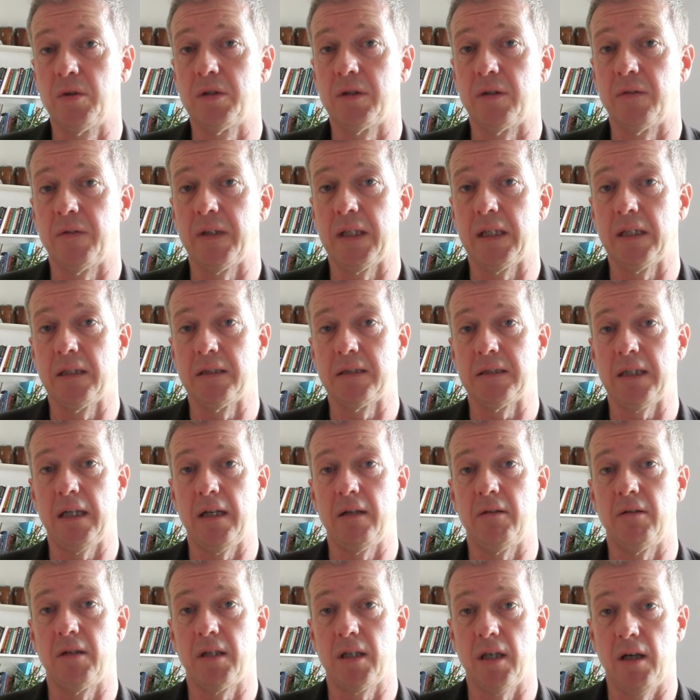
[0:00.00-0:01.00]
to things that
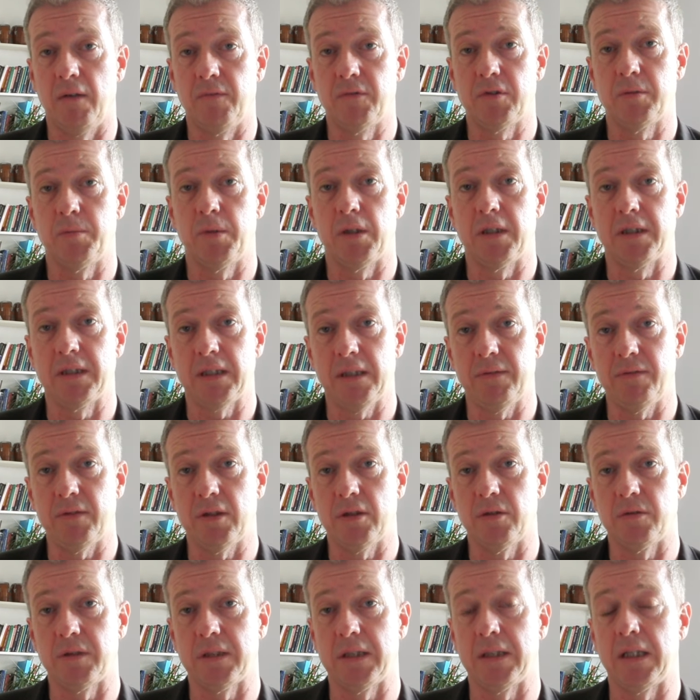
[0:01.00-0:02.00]
are uncomfortable and
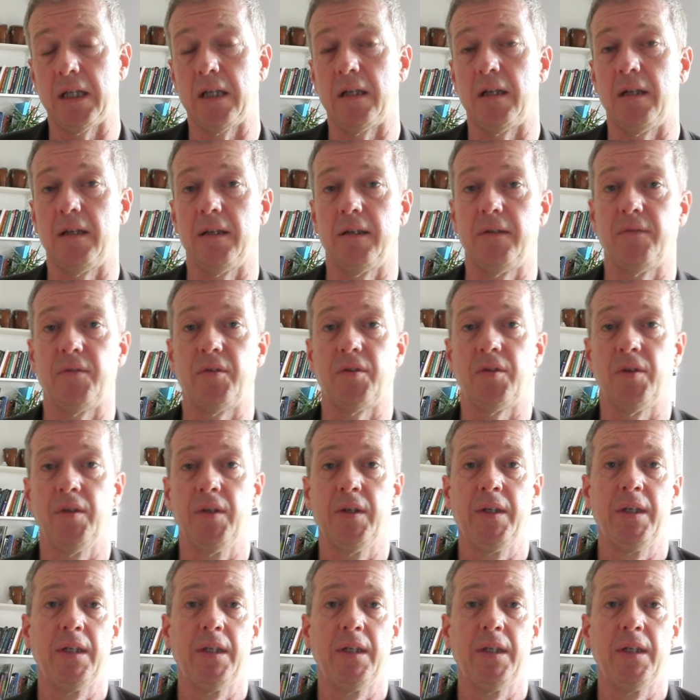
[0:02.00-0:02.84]
difficult in their lives